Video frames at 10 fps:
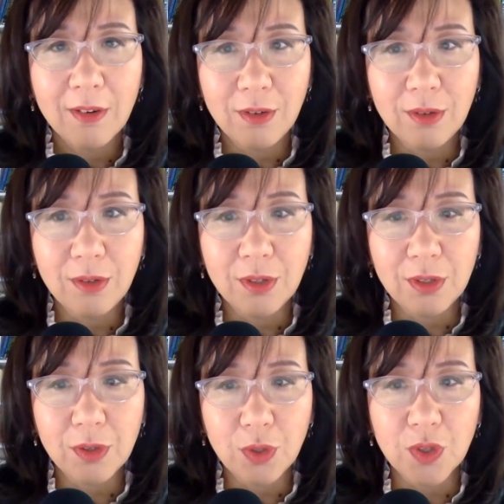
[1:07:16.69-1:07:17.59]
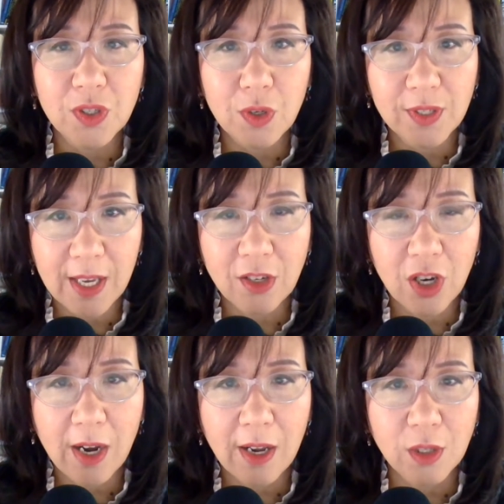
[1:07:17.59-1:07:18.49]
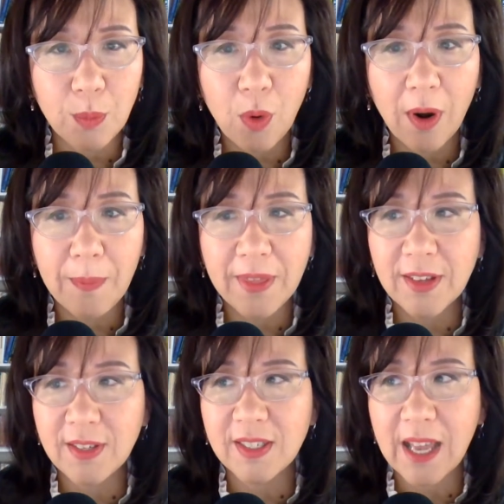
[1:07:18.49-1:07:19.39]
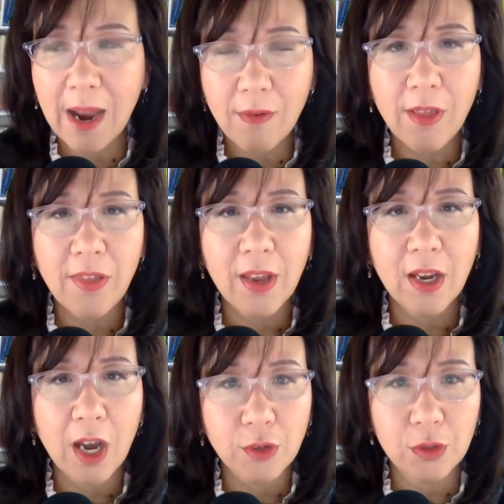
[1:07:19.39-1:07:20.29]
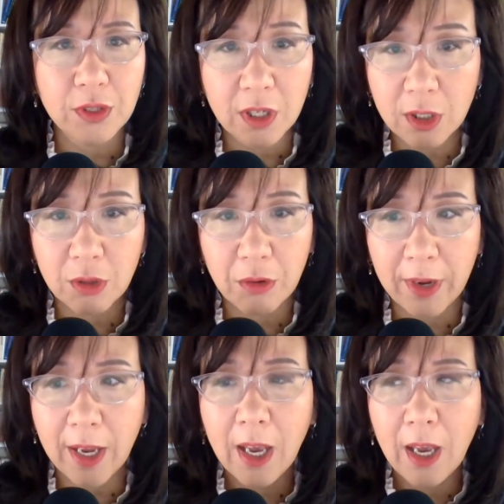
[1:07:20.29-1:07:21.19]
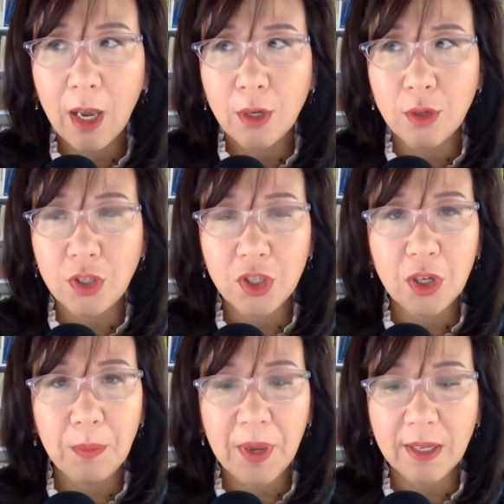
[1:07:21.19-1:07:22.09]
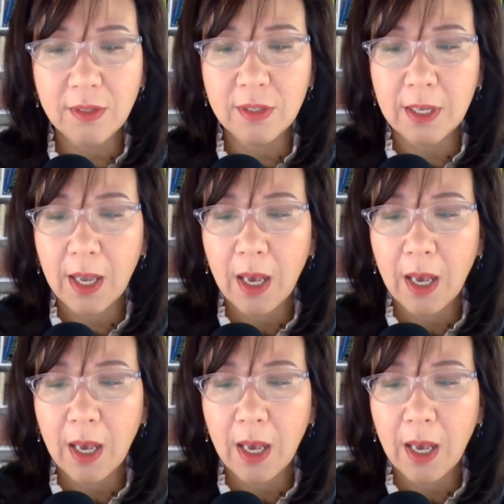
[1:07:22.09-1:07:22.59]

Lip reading: You're still saying China is poor, but this is everything contradictory to Xi Jinping's